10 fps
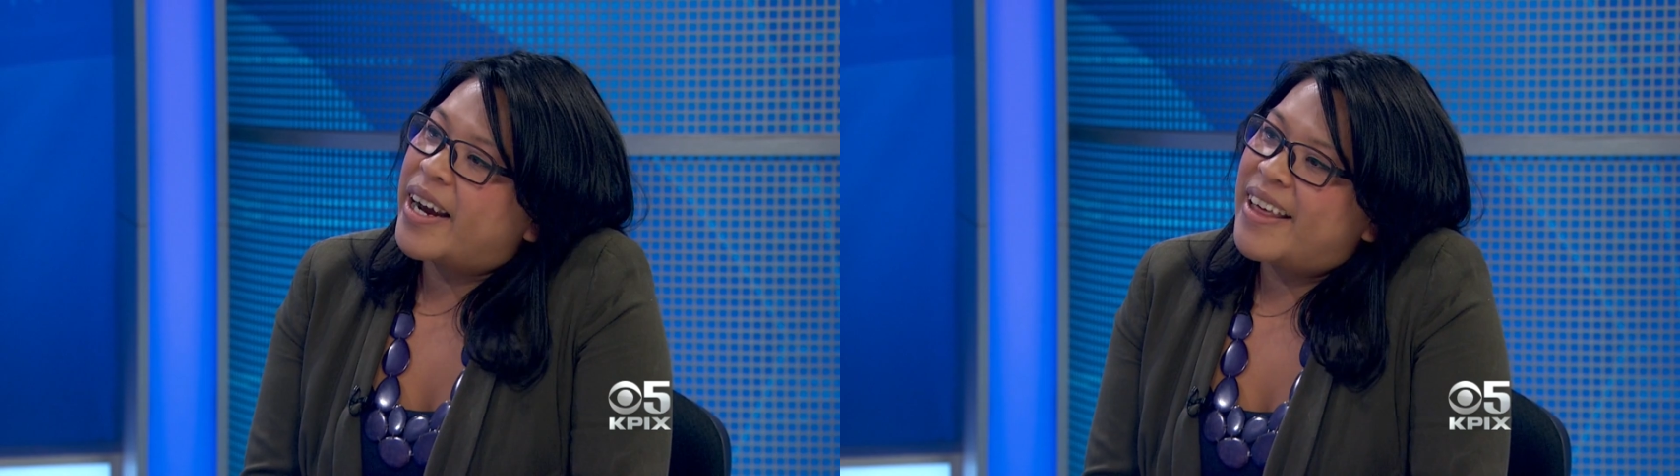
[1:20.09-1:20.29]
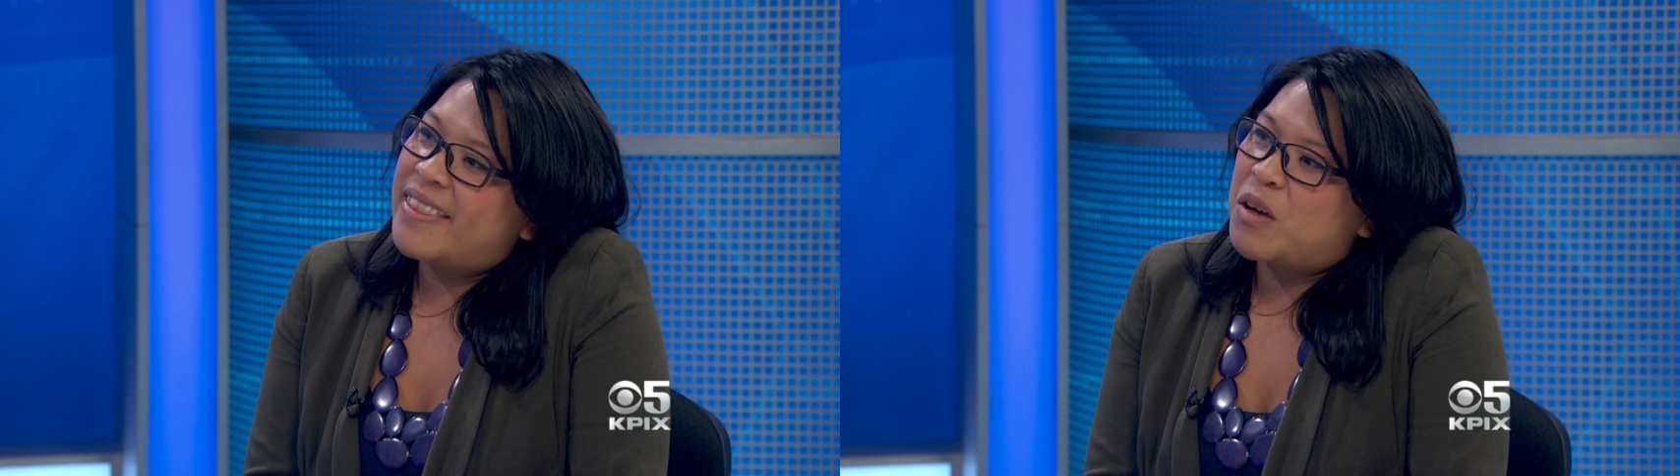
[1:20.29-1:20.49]

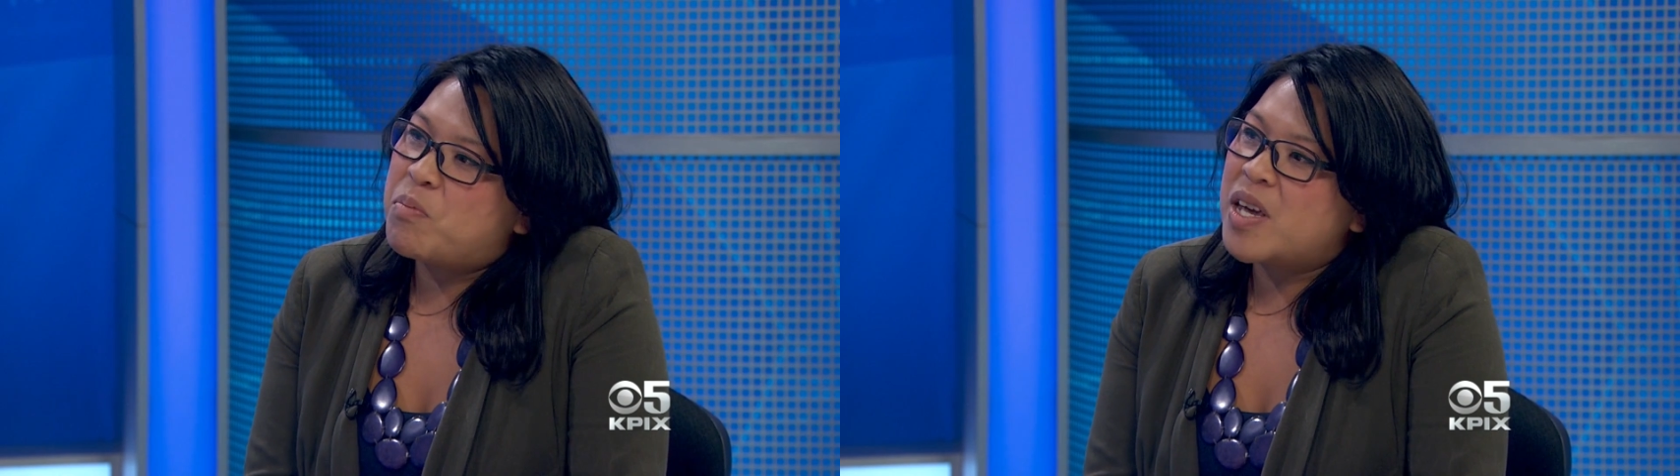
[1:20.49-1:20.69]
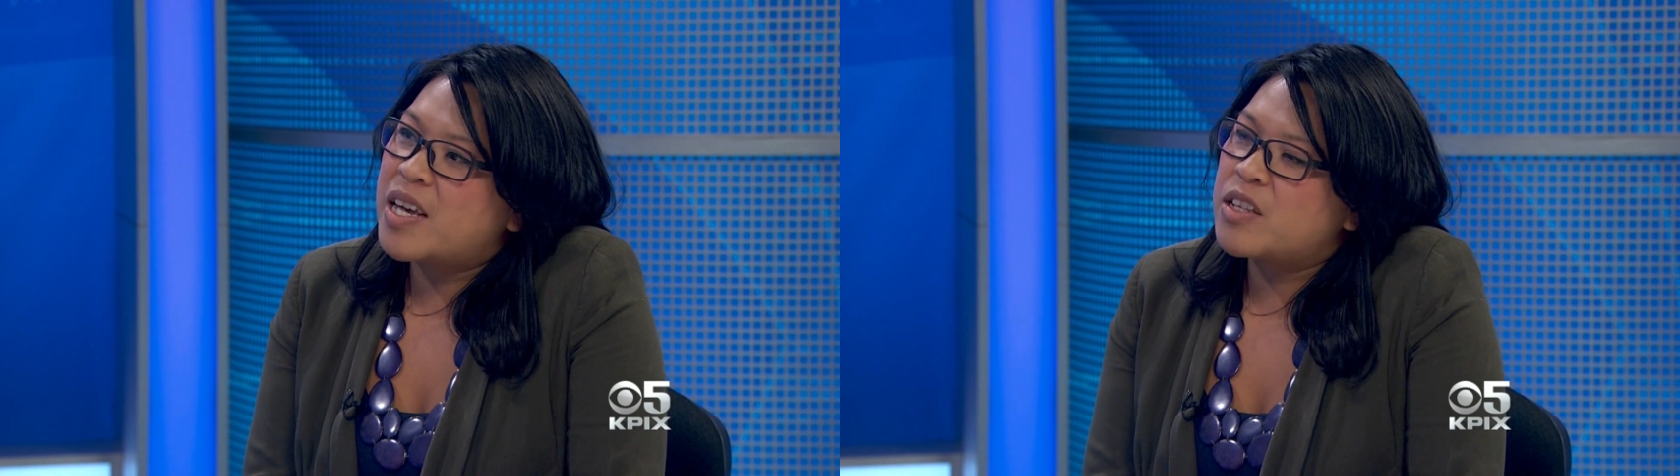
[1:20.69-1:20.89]
And I think
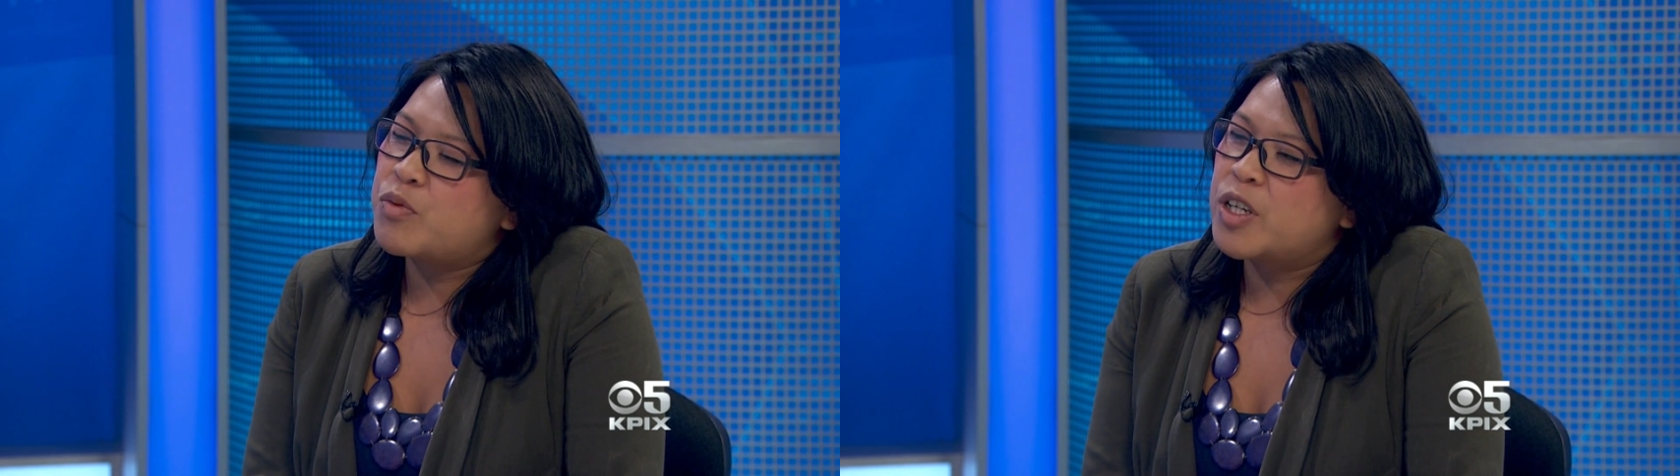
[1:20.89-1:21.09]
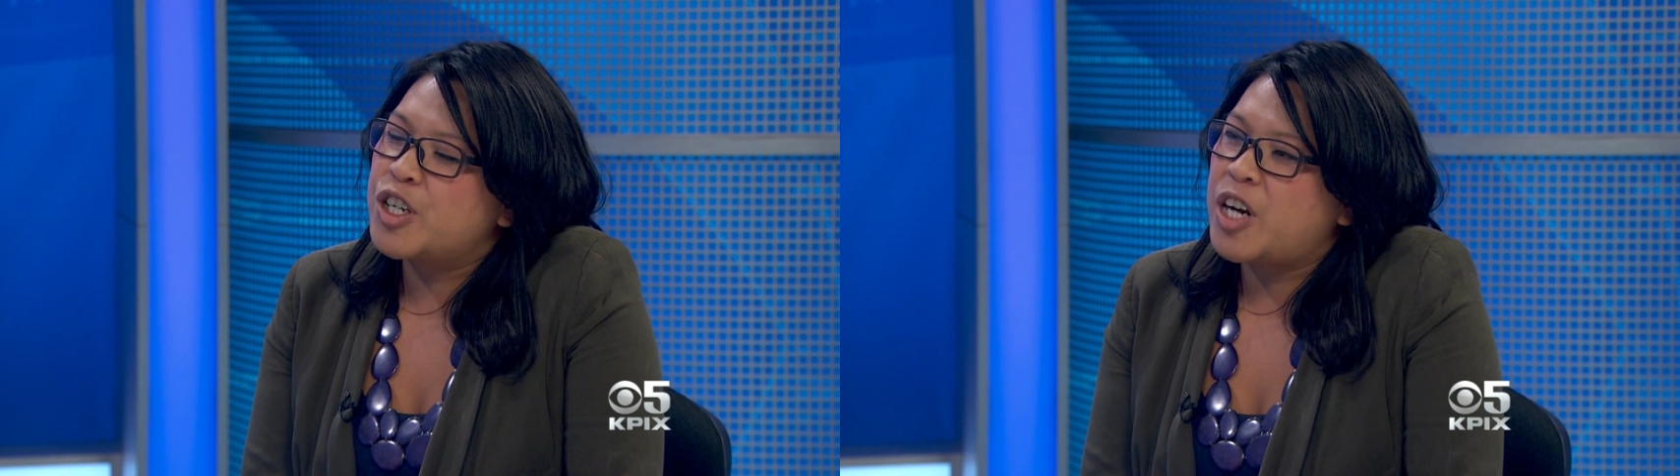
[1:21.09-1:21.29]
beacons
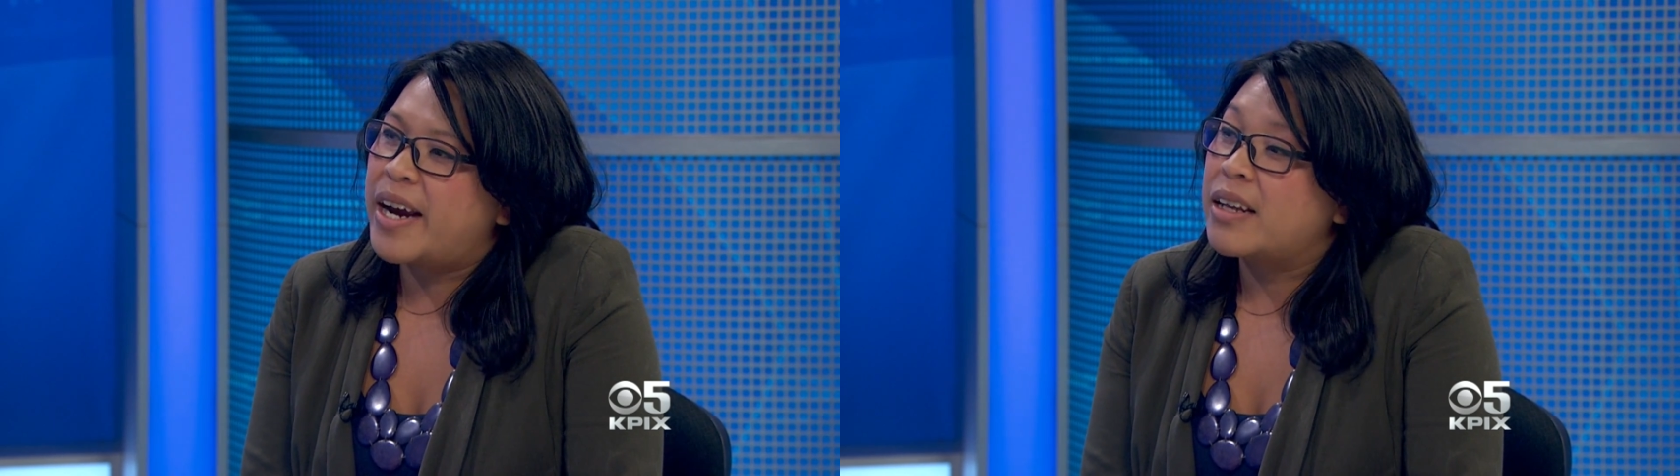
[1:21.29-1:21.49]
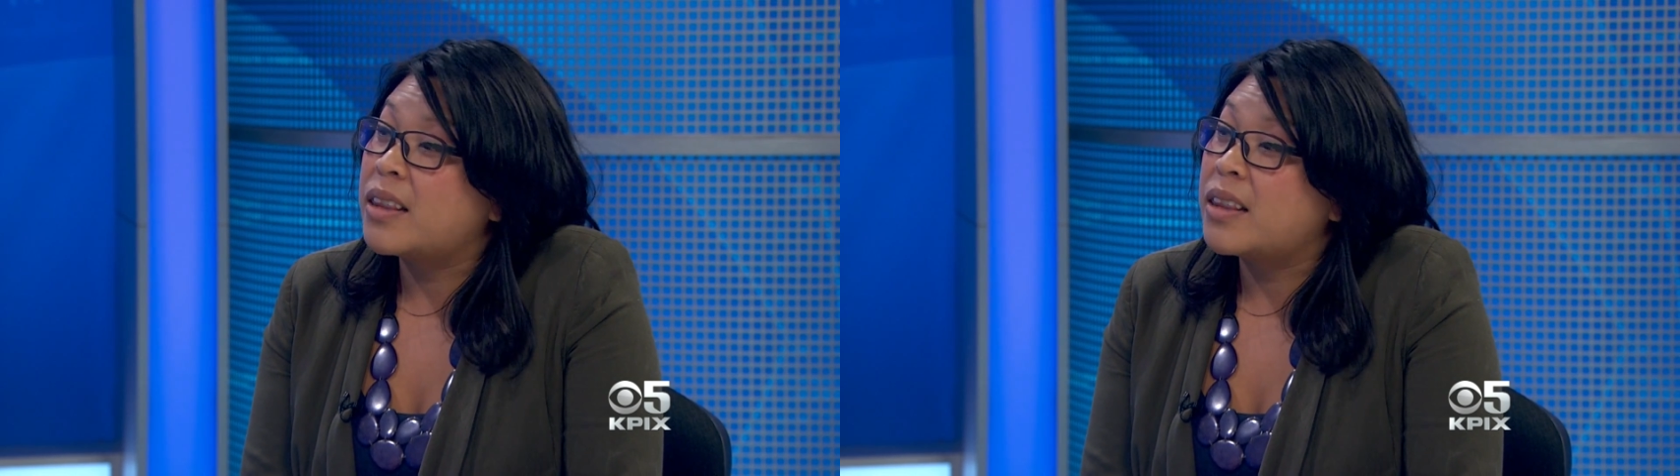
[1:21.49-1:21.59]
really shine a